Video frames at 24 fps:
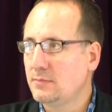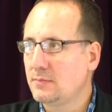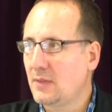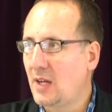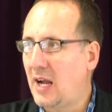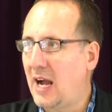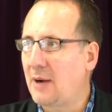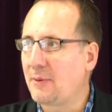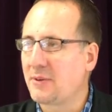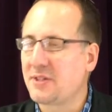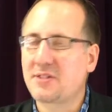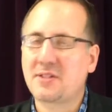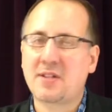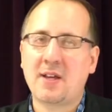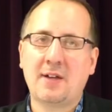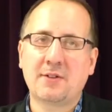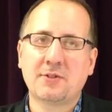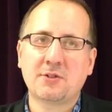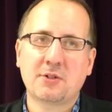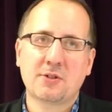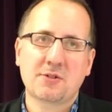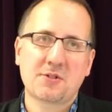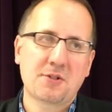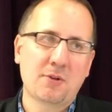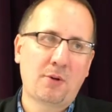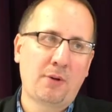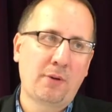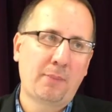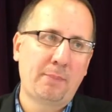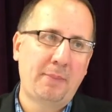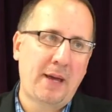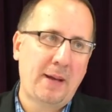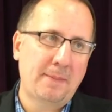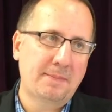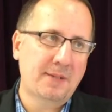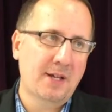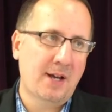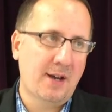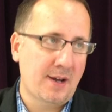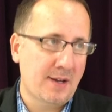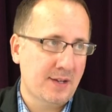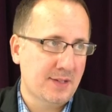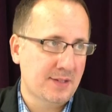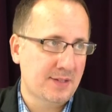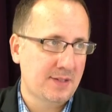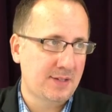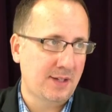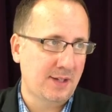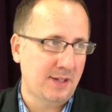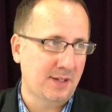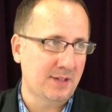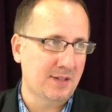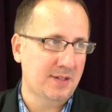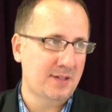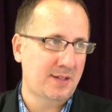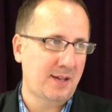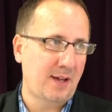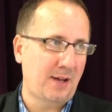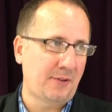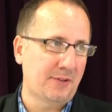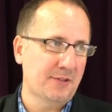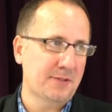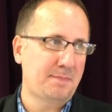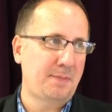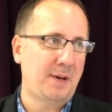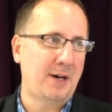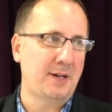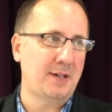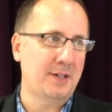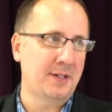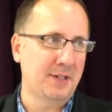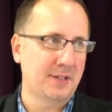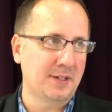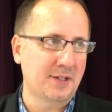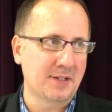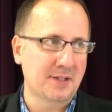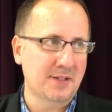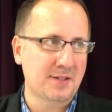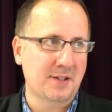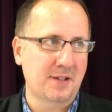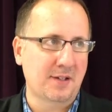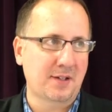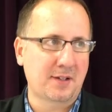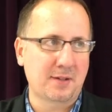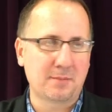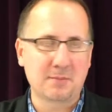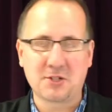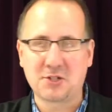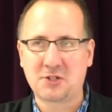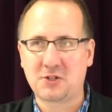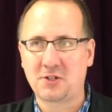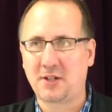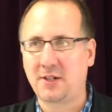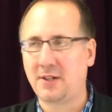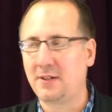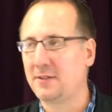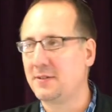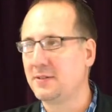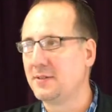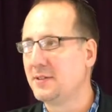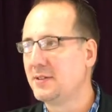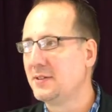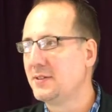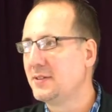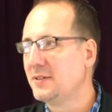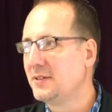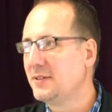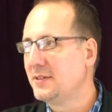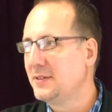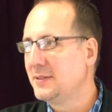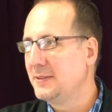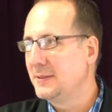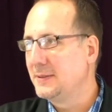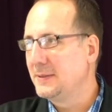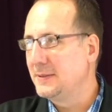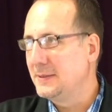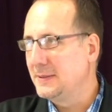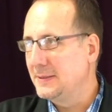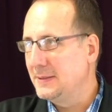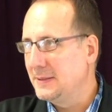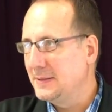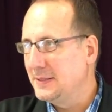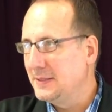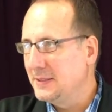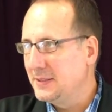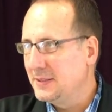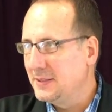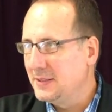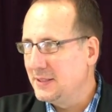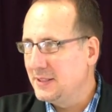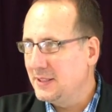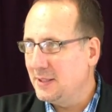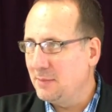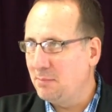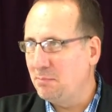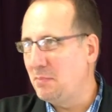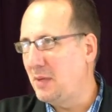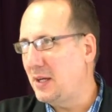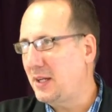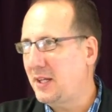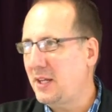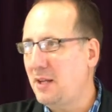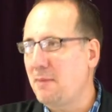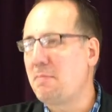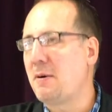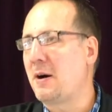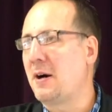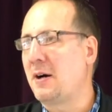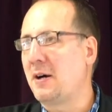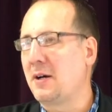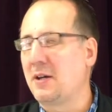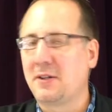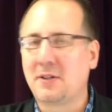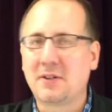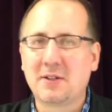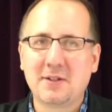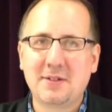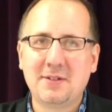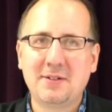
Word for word: I was 10 years old, baptized in Sells Pond in Seneca, Michigan. A mucky pond.